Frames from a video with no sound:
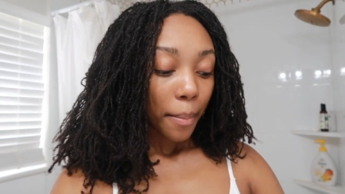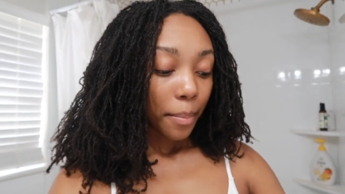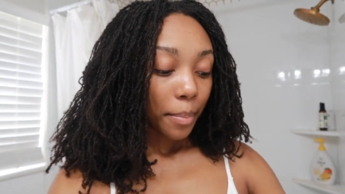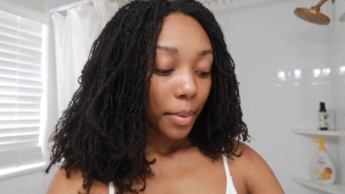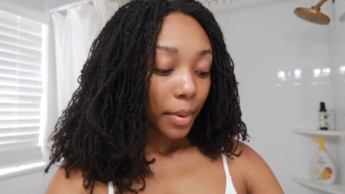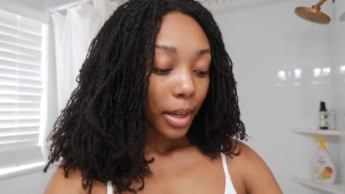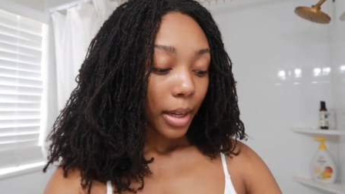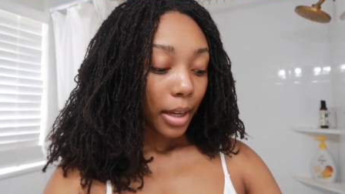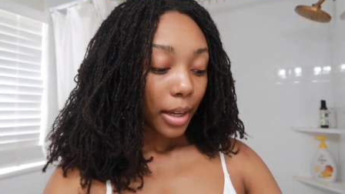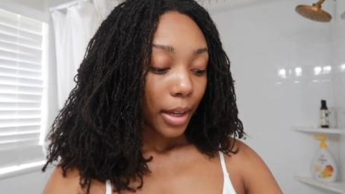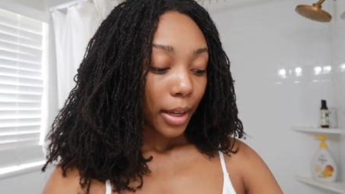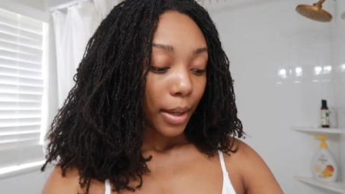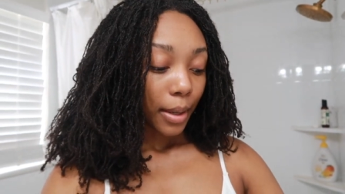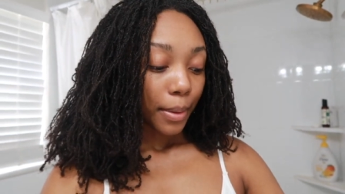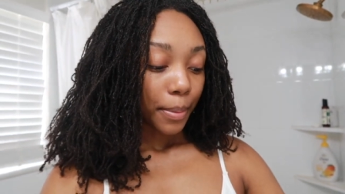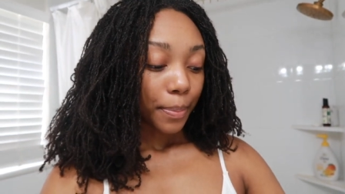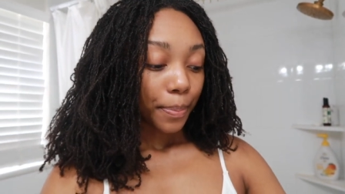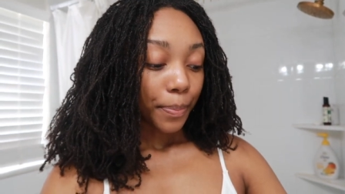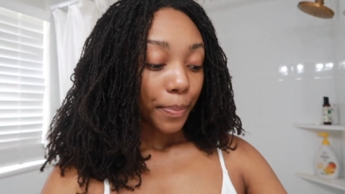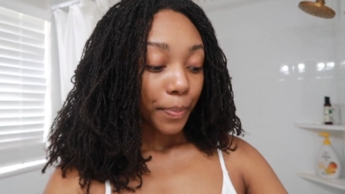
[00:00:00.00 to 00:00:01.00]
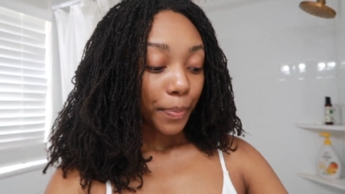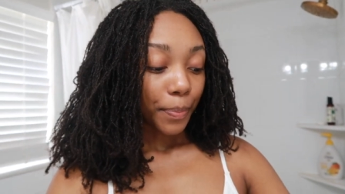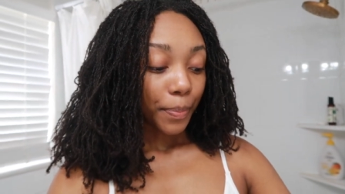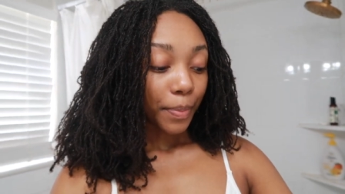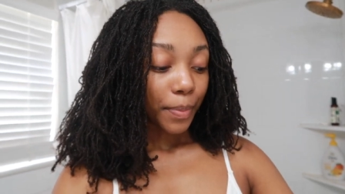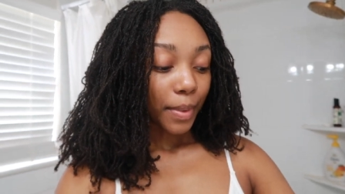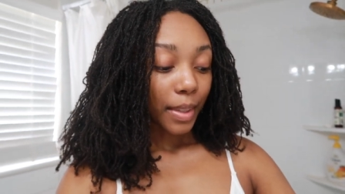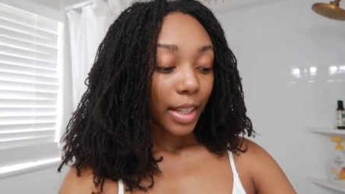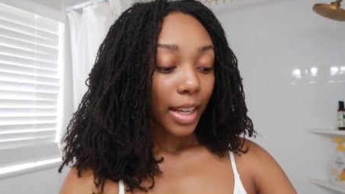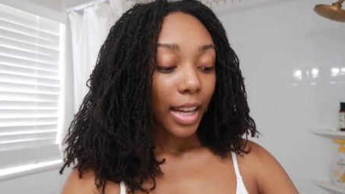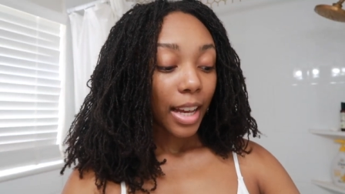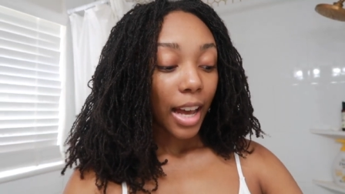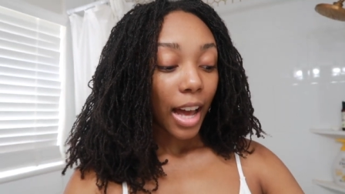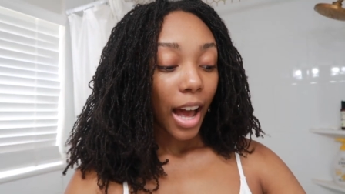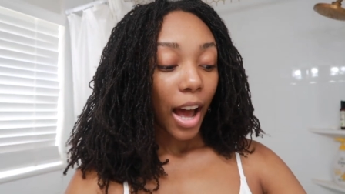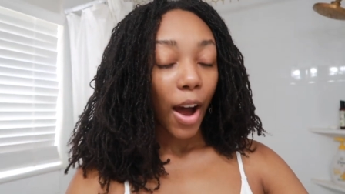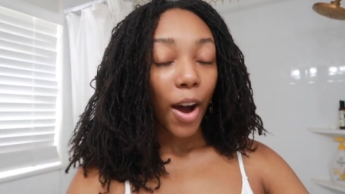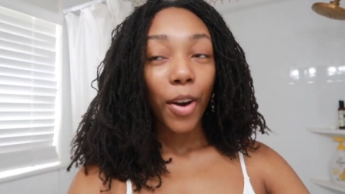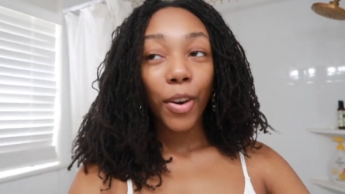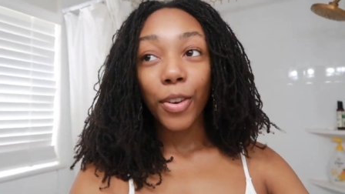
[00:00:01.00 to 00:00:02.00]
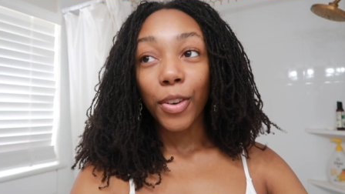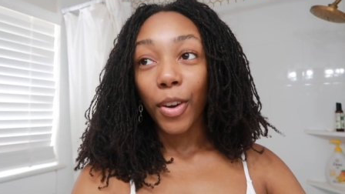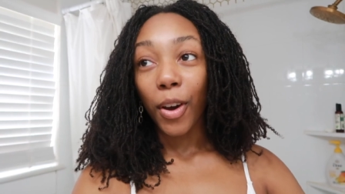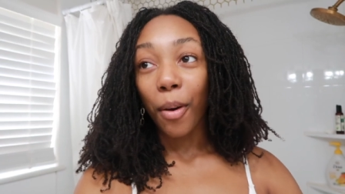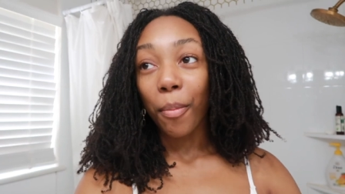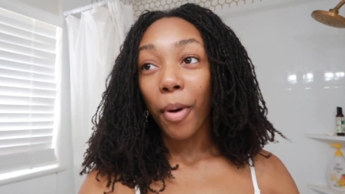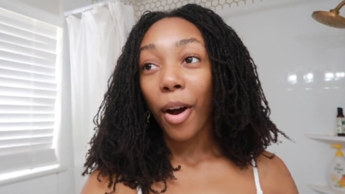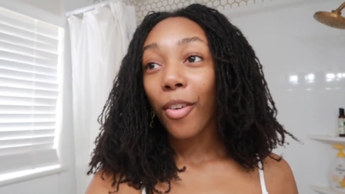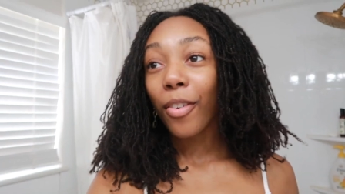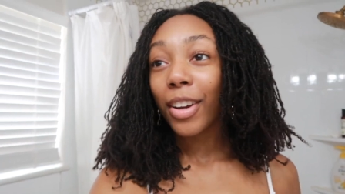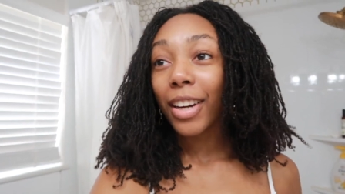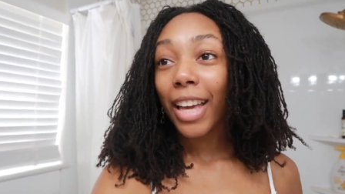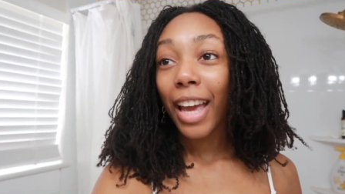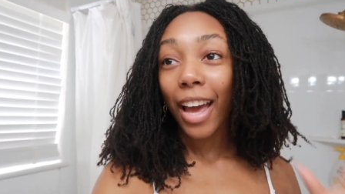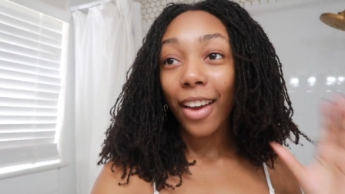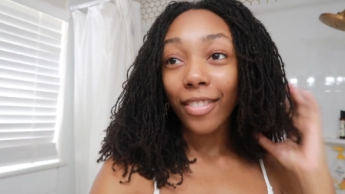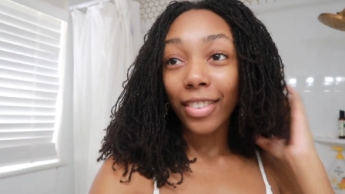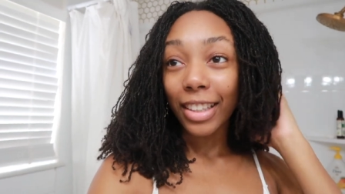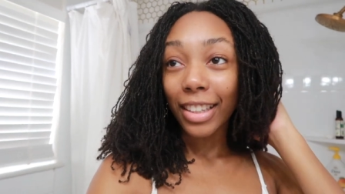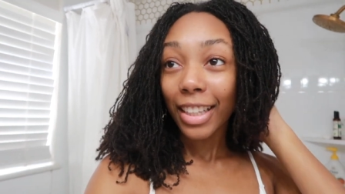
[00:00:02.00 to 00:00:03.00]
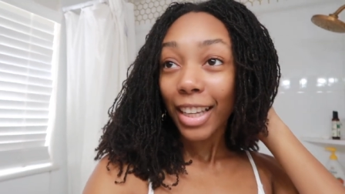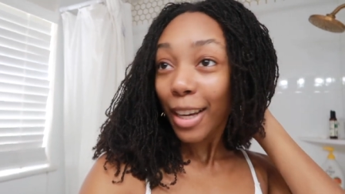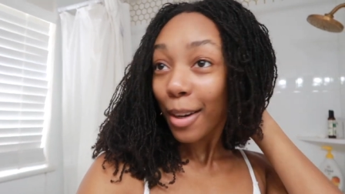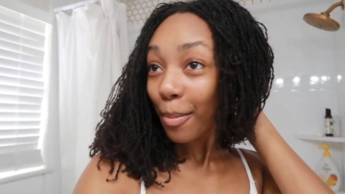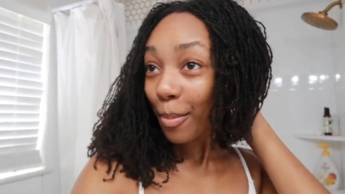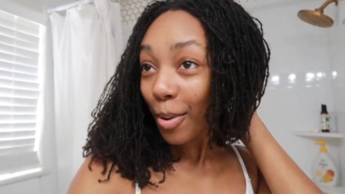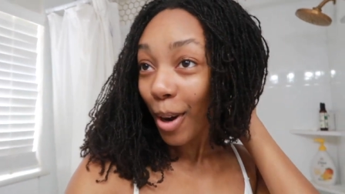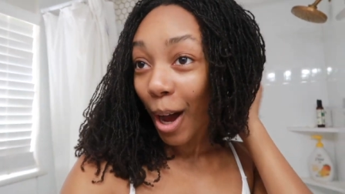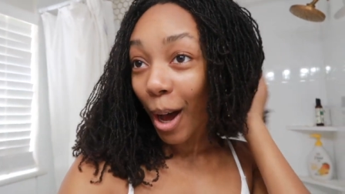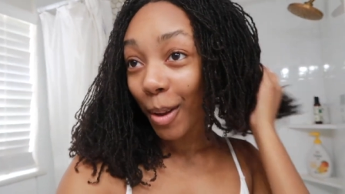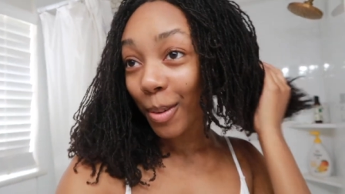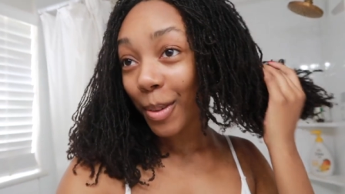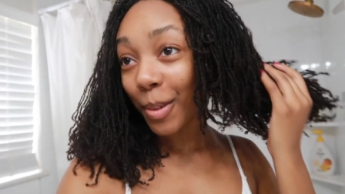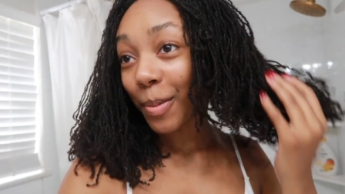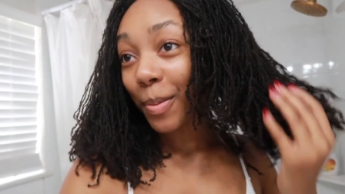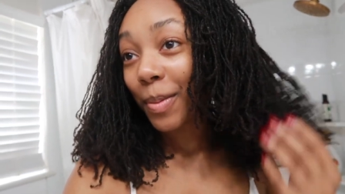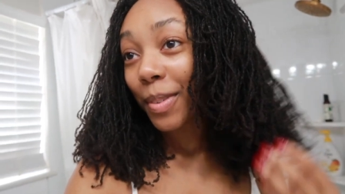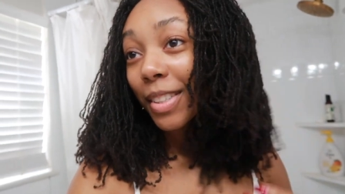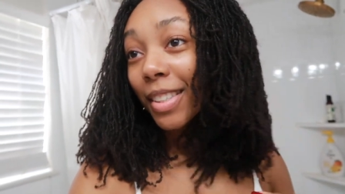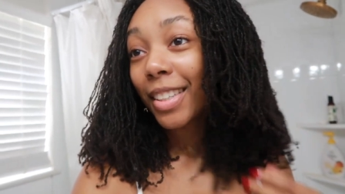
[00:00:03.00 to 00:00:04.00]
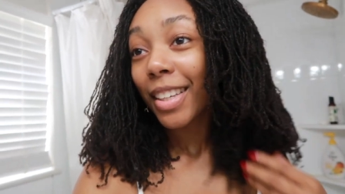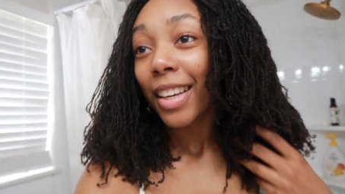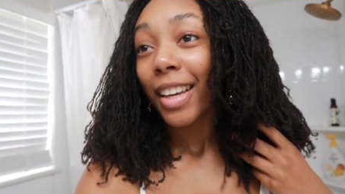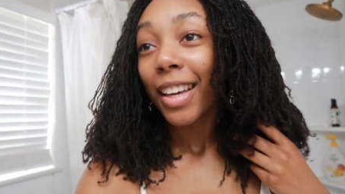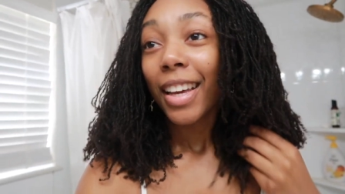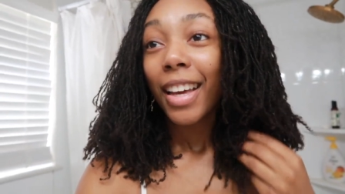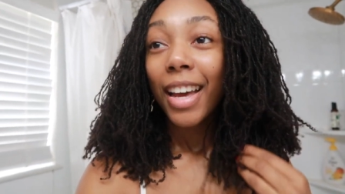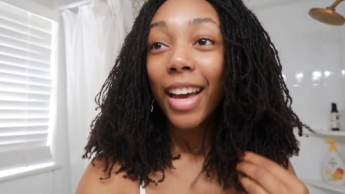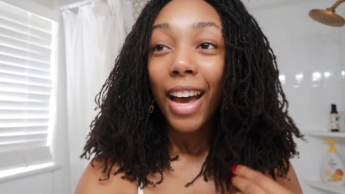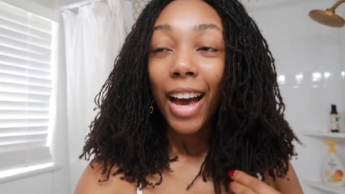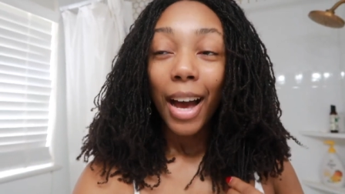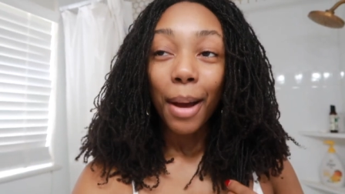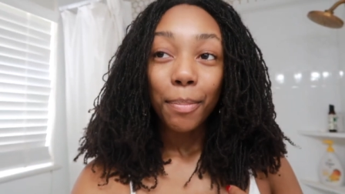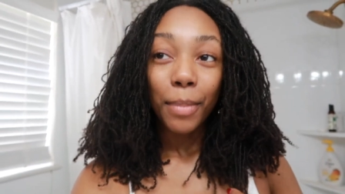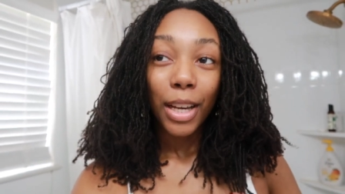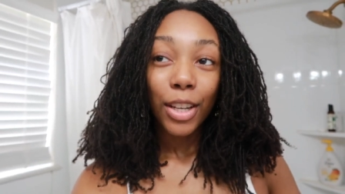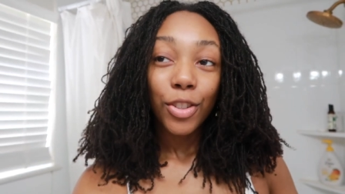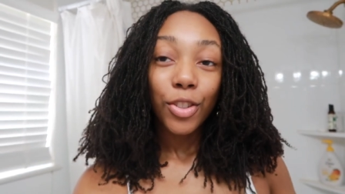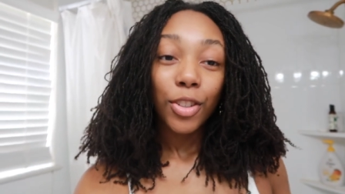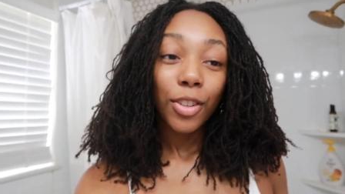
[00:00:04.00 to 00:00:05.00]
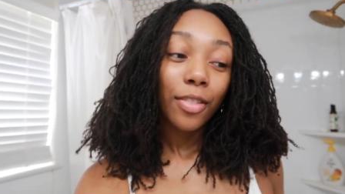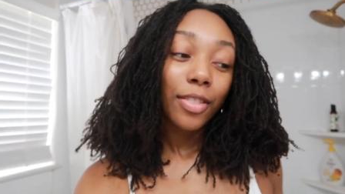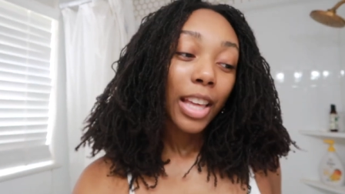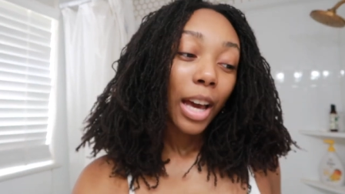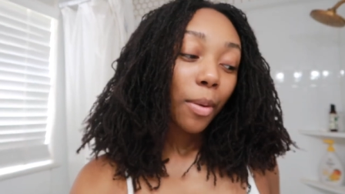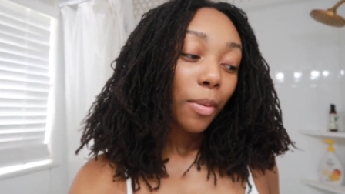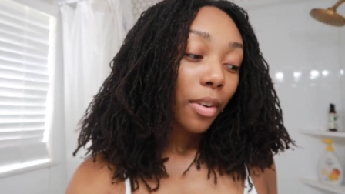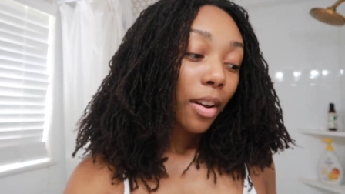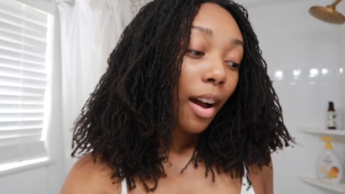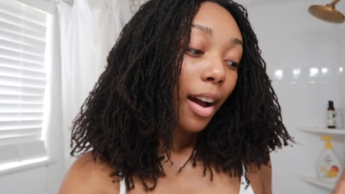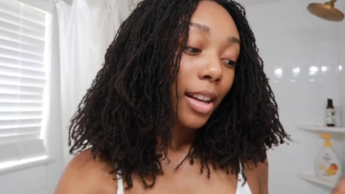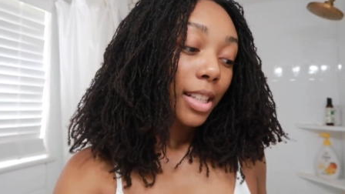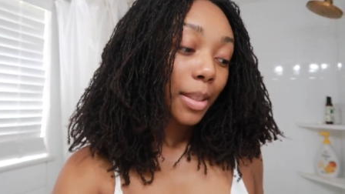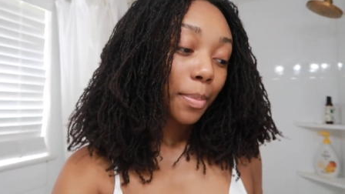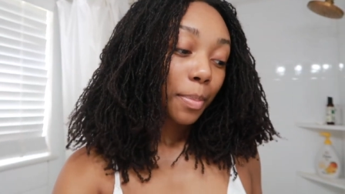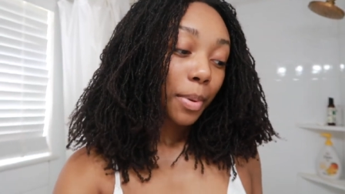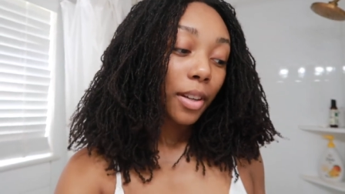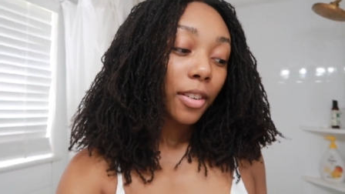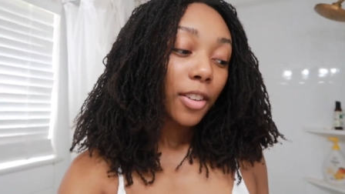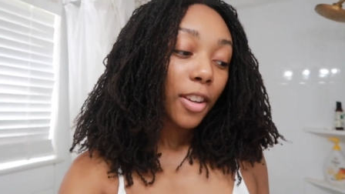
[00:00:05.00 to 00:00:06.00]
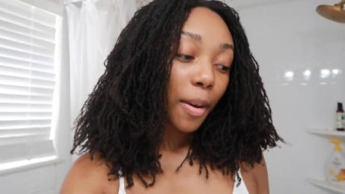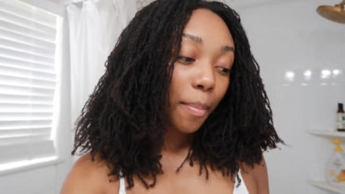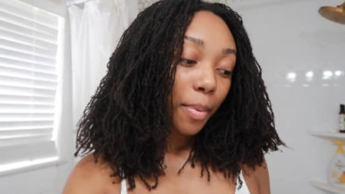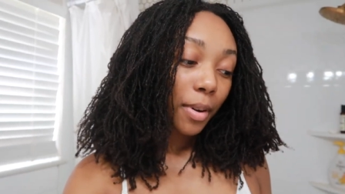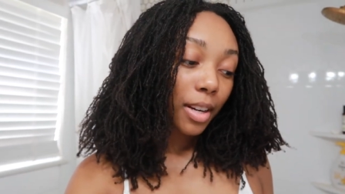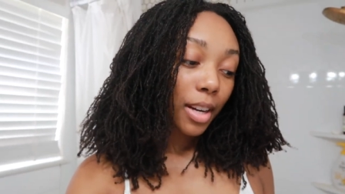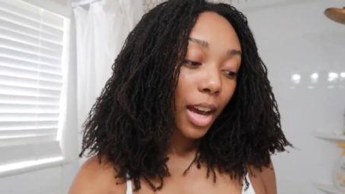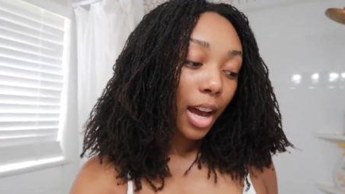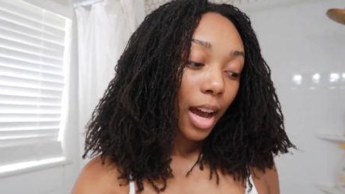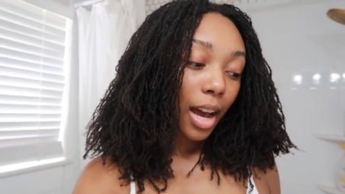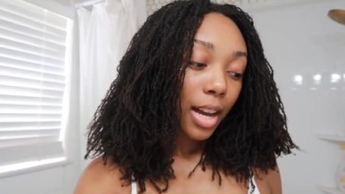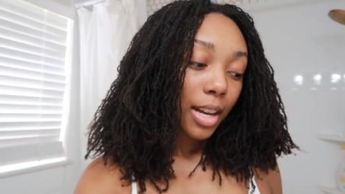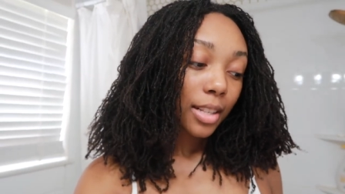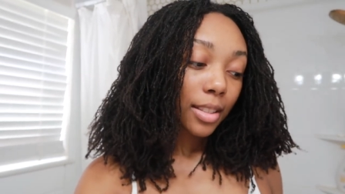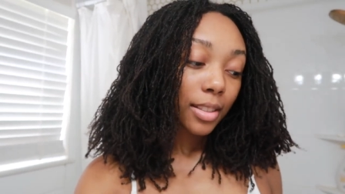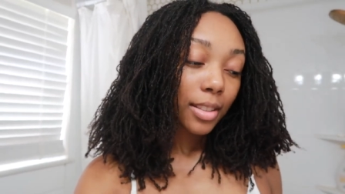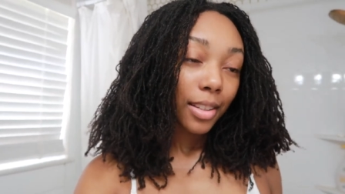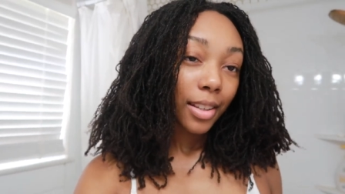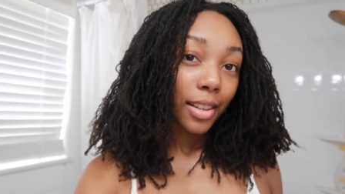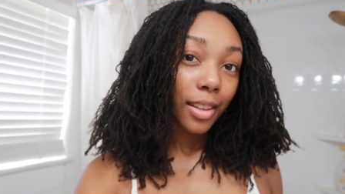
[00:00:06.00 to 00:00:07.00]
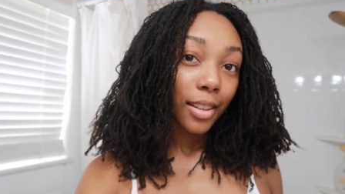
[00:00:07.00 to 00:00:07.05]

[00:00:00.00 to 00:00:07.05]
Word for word: But I don't know, I'm already having lint problems. I'm not sure if that would cause buildup or not.